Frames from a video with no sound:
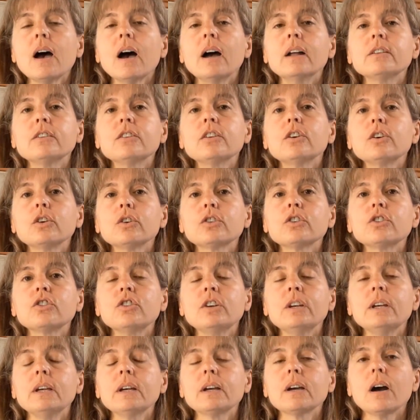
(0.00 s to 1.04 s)
until
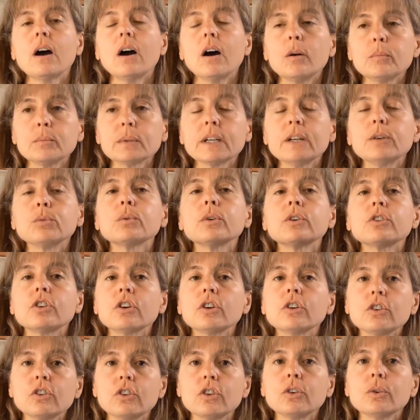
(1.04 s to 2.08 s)
she calmly
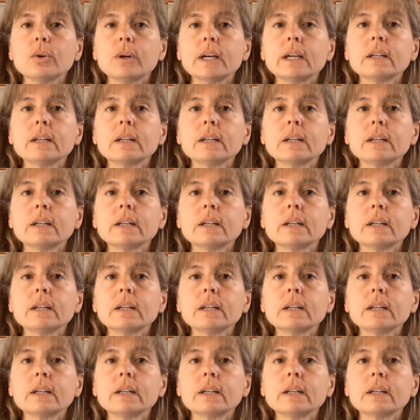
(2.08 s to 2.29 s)
returned to